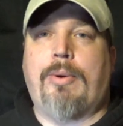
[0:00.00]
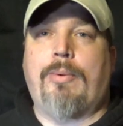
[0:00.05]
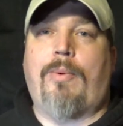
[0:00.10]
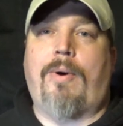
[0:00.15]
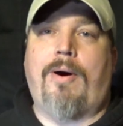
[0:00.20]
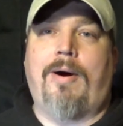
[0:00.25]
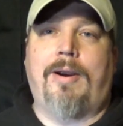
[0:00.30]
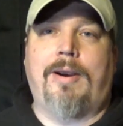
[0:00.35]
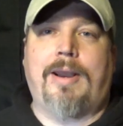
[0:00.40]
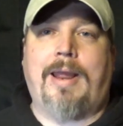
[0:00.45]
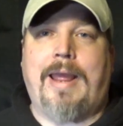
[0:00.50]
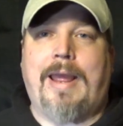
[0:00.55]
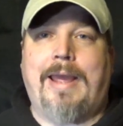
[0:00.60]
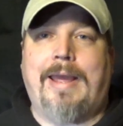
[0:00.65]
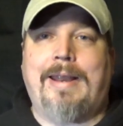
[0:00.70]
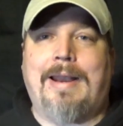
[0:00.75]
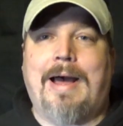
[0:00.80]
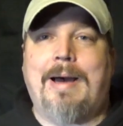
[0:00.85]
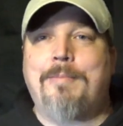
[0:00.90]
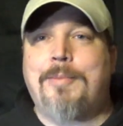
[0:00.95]
we want
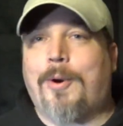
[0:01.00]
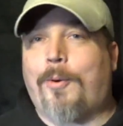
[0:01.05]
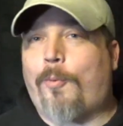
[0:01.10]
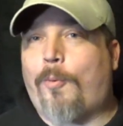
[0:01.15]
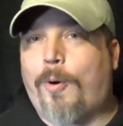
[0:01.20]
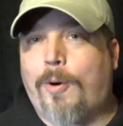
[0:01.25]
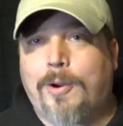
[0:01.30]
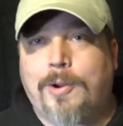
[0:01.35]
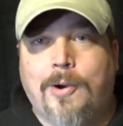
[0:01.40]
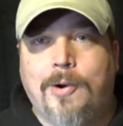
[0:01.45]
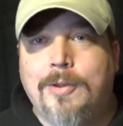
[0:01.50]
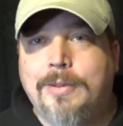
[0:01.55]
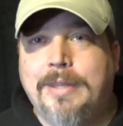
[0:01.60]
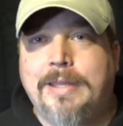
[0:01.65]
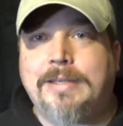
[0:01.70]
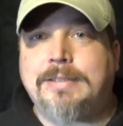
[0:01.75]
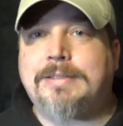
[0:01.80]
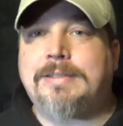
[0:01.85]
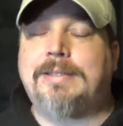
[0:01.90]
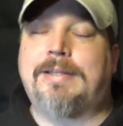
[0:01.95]
and I'm going to work on
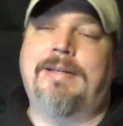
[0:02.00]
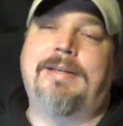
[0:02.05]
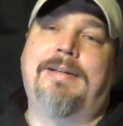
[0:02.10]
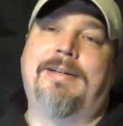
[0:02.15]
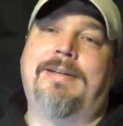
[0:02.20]
this.